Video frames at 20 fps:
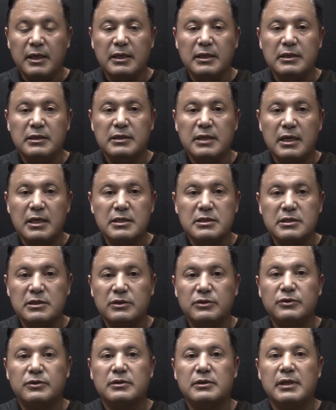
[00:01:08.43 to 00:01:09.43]
and it does
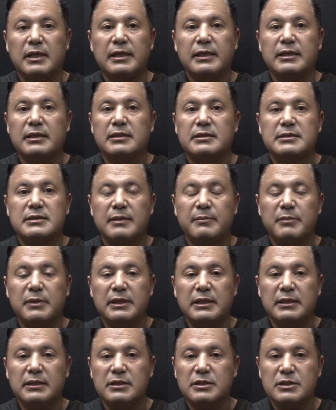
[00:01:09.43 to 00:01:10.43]
look like
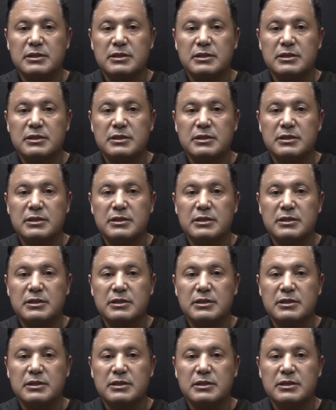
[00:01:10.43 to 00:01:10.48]
somebody